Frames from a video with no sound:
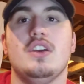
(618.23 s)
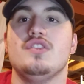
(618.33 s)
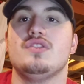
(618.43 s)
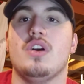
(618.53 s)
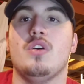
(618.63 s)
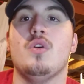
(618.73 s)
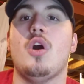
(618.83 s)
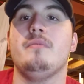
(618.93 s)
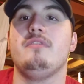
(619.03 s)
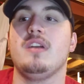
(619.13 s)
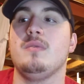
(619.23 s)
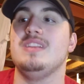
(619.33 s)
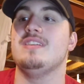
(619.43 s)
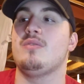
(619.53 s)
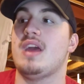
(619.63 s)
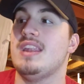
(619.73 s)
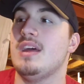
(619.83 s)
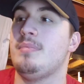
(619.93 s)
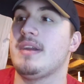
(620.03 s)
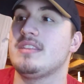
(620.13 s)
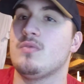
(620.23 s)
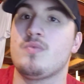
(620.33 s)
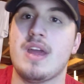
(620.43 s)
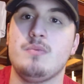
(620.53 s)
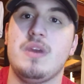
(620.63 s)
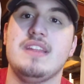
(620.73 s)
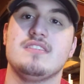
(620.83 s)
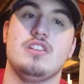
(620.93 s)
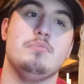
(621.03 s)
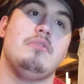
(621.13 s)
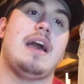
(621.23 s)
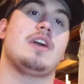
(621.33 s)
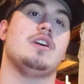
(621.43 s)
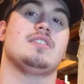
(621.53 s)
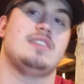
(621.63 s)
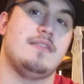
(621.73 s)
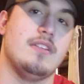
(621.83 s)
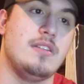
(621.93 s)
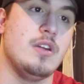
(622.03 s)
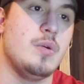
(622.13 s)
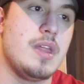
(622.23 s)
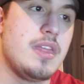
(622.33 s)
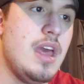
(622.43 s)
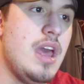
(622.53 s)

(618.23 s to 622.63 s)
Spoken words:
So hopefully we don't end up like the Red Wings or the Blackhawks have to deal with.